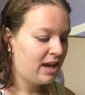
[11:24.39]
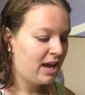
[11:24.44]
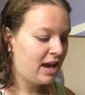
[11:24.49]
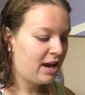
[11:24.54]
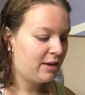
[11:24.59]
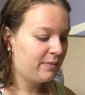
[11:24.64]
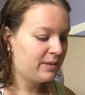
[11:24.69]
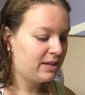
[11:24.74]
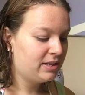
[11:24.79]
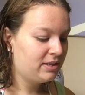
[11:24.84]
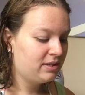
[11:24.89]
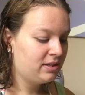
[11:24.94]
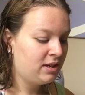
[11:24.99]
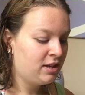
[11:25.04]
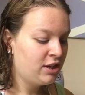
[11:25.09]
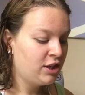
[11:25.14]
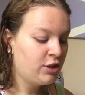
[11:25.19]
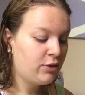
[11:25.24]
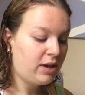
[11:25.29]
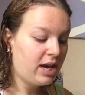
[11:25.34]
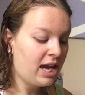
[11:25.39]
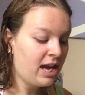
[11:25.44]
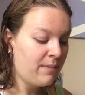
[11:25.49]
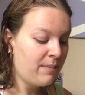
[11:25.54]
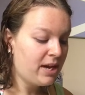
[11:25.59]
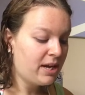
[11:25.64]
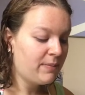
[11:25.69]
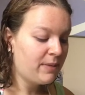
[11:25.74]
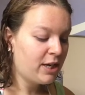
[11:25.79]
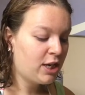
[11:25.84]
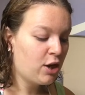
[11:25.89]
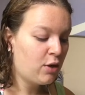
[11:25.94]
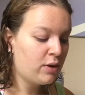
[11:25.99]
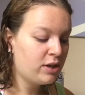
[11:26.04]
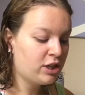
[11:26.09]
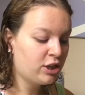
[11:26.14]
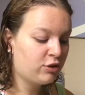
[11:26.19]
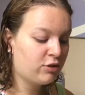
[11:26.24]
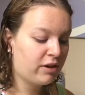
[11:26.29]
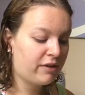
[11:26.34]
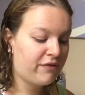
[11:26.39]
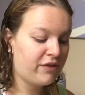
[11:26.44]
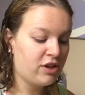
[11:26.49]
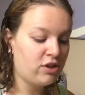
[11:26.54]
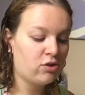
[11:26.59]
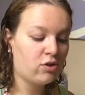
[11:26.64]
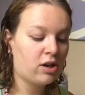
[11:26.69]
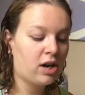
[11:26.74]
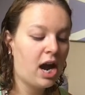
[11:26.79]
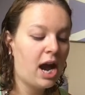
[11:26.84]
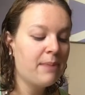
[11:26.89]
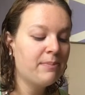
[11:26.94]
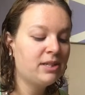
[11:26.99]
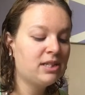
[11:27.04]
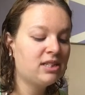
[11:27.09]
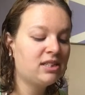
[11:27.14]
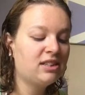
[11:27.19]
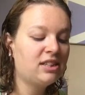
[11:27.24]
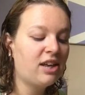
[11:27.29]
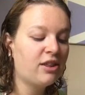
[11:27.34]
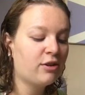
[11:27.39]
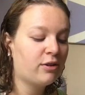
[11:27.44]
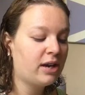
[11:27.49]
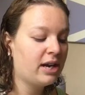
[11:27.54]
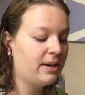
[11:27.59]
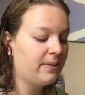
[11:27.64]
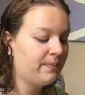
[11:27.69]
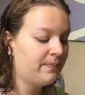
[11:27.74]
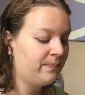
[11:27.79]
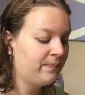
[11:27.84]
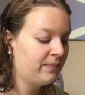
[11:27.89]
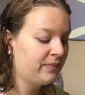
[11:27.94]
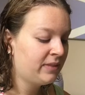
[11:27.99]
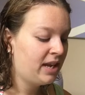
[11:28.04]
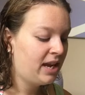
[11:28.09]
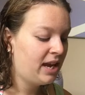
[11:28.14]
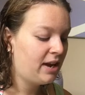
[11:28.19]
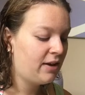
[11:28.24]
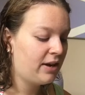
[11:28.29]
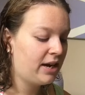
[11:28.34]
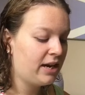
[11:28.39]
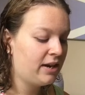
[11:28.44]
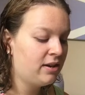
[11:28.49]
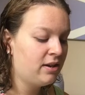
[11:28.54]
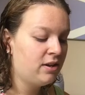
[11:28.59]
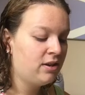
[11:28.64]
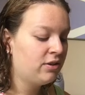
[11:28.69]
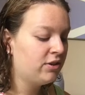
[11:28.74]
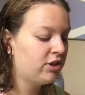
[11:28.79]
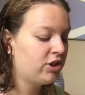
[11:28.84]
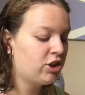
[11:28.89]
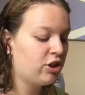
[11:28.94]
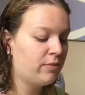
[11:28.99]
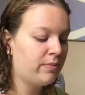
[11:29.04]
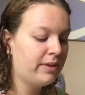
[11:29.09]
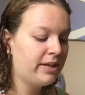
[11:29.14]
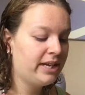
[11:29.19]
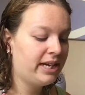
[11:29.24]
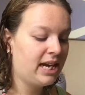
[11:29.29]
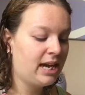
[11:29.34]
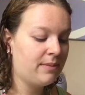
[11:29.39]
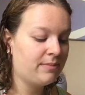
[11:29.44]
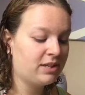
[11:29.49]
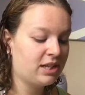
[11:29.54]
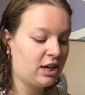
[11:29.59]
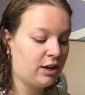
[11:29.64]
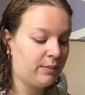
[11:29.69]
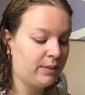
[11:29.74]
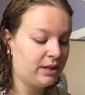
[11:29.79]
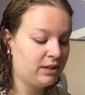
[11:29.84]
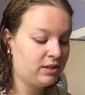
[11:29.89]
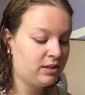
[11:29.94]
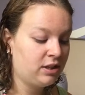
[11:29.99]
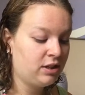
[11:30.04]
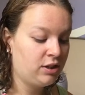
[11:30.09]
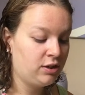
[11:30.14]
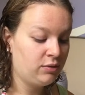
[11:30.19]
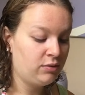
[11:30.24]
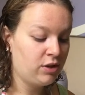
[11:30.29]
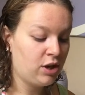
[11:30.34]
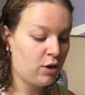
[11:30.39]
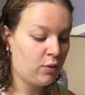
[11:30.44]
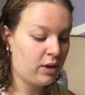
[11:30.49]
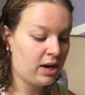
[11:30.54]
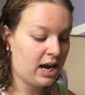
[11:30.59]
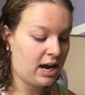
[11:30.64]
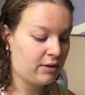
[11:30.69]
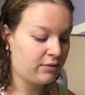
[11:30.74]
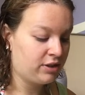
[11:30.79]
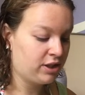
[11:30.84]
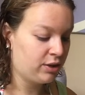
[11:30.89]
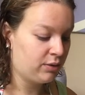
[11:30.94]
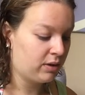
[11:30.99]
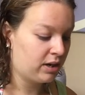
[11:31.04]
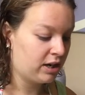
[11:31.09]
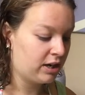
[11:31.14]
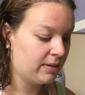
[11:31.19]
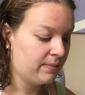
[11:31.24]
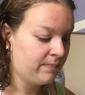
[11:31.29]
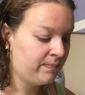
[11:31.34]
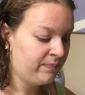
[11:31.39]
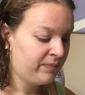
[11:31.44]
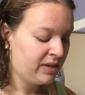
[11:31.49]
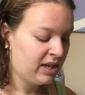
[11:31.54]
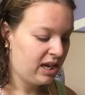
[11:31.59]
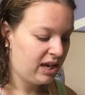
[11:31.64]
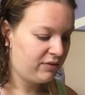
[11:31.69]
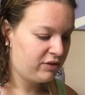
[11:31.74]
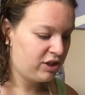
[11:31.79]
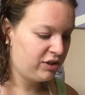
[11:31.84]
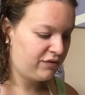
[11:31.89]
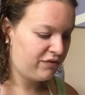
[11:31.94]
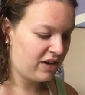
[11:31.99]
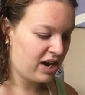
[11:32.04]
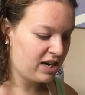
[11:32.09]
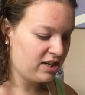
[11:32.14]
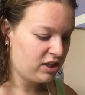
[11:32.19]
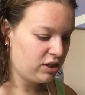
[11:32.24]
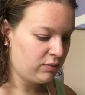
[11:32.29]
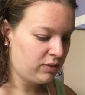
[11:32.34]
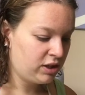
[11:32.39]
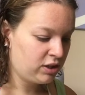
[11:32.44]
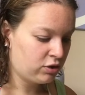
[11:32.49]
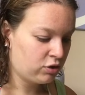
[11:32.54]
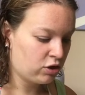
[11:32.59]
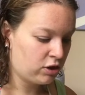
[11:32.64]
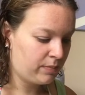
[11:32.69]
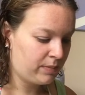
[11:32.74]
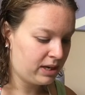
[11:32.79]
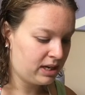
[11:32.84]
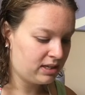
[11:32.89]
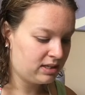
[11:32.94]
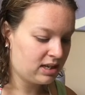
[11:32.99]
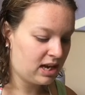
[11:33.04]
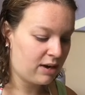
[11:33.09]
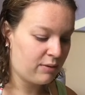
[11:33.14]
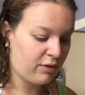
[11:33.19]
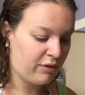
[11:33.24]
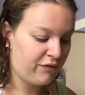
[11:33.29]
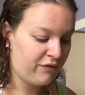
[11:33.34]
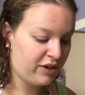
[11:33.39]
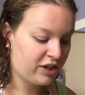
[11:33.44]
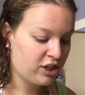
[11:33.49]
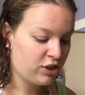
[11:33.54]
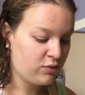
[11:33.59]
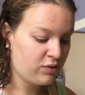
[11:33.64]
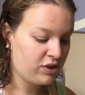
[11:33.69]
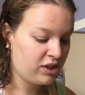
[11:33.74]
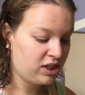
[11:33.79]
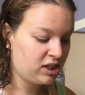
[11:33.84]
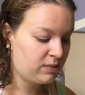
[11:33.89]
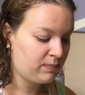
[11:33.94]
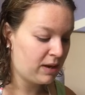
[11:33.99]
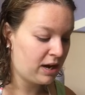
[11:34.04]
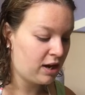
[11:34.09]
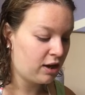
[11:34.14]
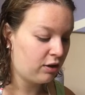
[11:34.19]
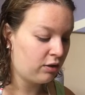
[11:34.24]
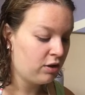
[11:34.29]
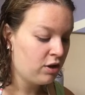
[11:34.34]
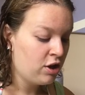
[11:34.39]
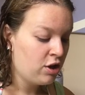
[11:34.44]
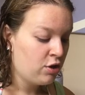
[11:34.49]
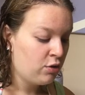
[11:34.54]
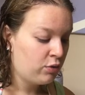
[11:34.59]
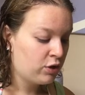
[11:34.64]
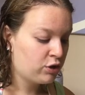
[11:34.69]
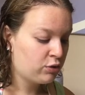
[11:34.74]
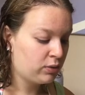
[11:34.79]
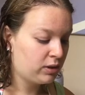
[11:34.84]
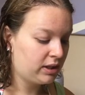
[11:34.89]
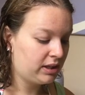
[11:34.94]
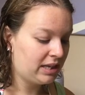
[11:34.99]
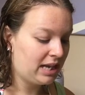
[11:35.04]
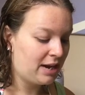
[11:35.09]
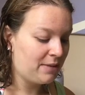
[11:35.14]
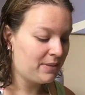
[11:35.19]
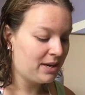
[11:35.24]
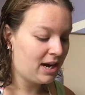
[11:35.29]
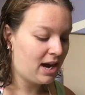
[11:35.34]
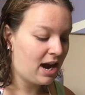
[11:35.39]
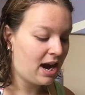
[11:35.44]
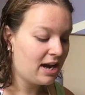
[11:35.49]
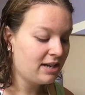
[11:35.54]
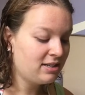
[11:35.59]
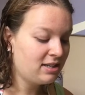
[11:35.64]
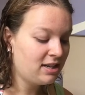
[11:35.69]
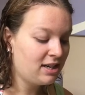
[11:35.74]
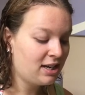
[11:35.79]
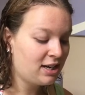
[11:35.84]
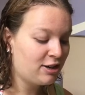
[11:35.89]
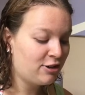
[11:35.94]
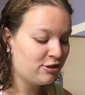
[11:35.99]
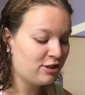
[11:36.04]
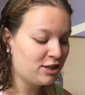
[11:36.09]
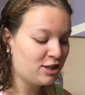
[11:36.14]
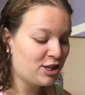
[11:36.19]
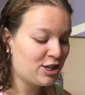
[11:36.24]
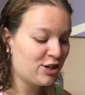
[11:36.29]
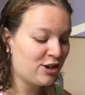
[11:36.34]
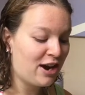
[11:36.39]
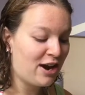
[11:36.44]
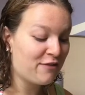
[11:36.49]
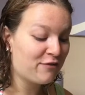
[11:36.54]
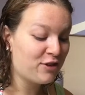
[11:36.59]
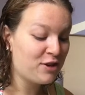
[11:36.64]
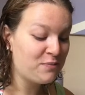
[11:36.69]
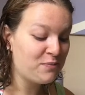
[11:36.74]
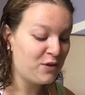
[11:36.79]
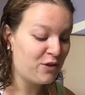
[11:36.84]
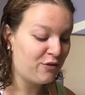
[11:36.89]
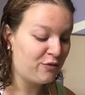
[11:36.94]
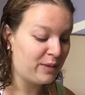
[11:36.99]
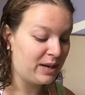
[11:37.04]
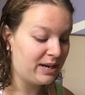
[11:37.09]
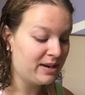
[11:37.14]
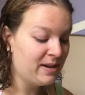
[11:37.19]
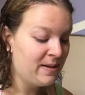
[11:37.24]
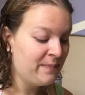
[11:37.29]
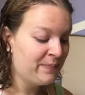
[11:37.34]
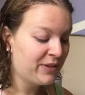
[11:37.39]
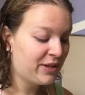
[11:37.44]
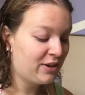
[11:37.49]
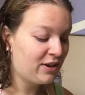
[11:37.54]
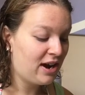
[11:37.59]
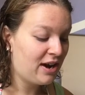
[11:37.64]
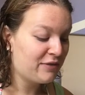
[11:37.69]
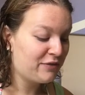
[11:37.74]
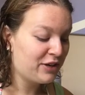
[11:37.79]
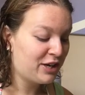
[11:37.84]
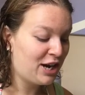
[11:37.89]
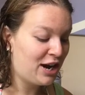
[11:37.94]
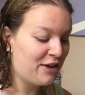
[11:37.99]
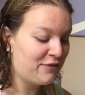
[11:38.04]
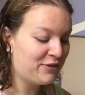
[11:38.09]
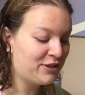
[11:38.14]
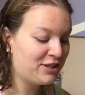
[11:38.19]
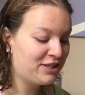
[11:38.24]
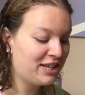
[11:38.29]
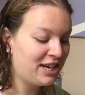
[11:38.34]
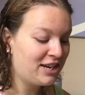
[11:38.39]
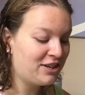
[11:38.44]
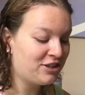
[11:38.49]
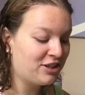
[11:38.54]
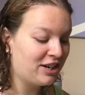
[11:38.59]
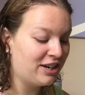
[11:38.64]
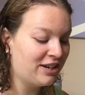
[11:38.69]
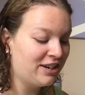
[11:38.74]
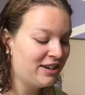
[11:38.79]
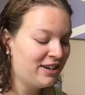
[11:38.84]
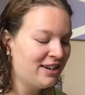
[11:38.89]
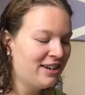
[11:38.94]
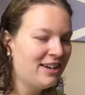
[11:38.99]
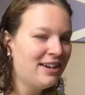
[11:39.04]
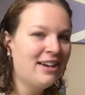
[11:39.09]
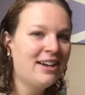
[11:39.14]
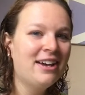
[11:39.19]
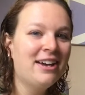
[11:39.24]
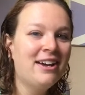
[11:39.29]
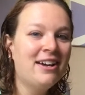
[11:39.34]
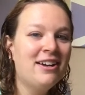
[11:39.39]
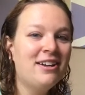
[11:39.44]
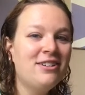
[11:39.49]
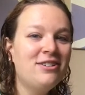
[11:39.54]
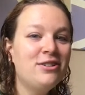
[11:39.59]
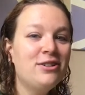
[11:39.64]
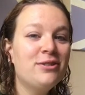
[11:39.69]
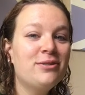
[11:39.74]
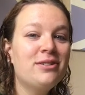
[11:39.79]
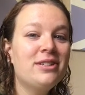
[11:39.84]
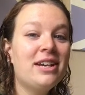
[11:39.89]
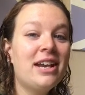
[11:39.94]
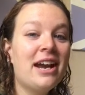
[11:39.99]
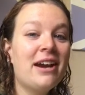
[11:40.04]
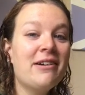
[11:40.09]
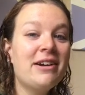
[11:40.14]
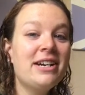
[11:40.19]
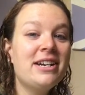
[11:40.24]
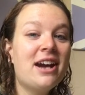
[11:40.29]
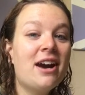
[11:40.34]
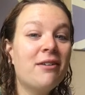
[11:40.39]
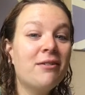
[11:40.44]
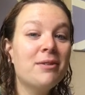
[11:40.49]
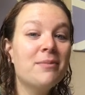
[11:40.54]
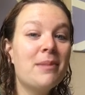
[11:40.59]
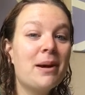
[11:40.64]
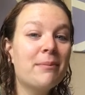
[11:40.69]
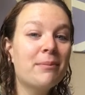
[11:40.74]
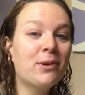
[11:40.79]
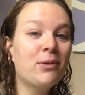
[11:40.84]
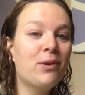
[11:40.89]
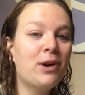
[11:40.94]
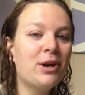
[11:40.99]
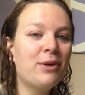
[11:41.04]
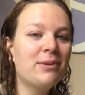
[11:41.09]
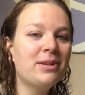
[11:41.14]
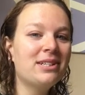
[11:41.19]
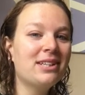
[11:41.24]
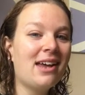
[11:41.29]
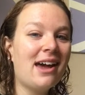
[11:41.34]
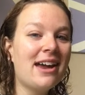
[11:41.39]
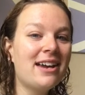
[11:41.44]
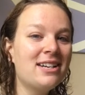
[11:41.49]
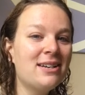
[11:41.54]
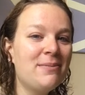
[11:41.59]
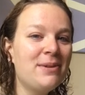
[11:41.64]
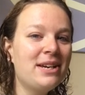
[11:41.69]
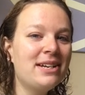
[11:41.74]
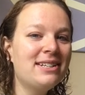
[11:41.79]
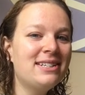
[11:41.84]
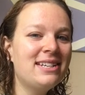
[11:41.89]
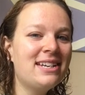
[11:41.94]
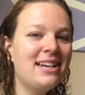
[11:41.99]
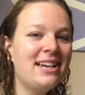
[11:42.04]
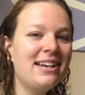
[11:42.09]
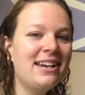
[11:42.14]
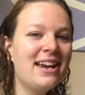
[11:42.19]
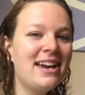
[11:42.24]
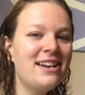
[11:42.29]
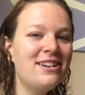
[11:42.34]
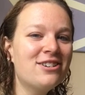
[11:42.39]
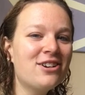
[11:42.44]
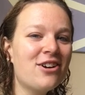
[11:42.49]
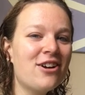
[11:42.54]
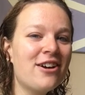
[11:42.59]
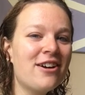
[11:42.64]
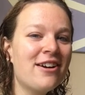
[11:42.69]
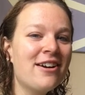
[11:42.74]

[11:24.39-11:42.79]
Albus, you can't make me go into Gryffindor. I'm Slytherin. Harry, don't play games, Albus. You know what house you are. If she finds you with Scorpius, I will fix you with a spell, which will allow me eyes and ears into your every movement, your every conversation. Dude, did Harry not remember what it was like to be a teenager?